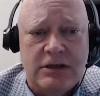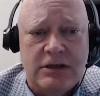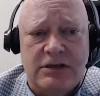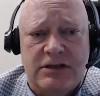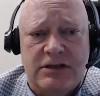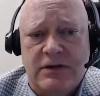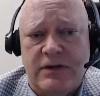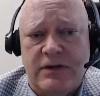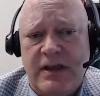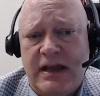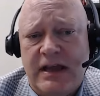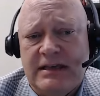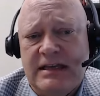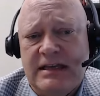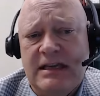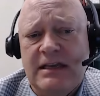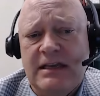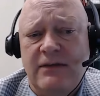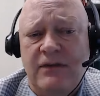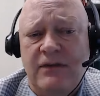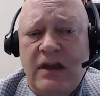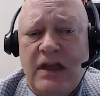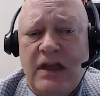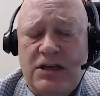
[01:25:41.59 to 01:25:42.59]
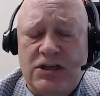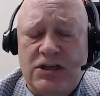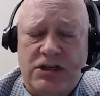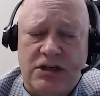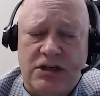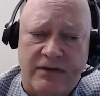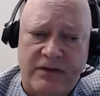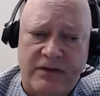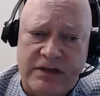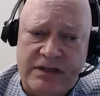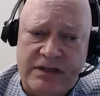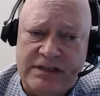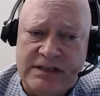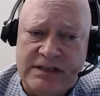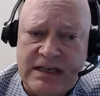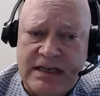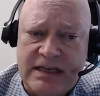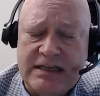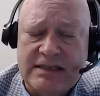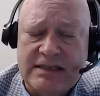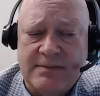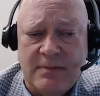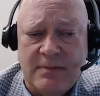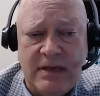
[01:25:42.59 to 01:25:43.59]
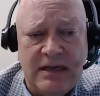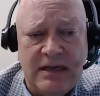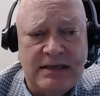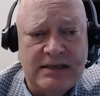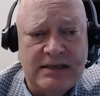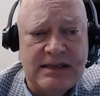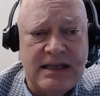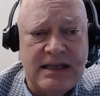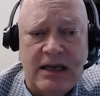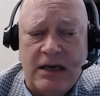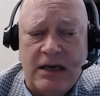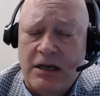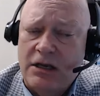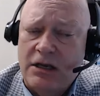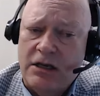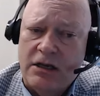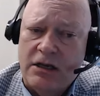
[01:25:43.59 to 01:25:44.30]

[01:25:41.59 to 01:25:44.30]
So the identification of a disease means that,